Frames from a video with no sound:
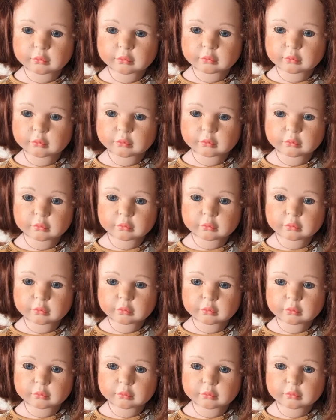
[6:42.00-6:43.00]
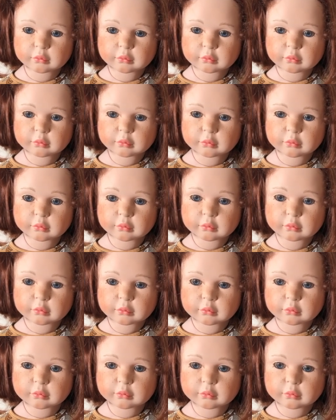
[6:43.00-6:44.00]

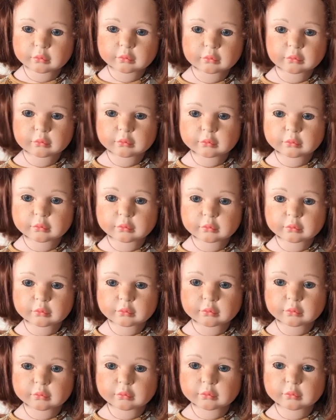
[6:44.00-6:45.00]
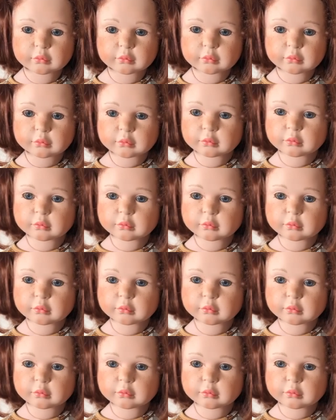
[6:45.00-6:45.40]
(no one is talking)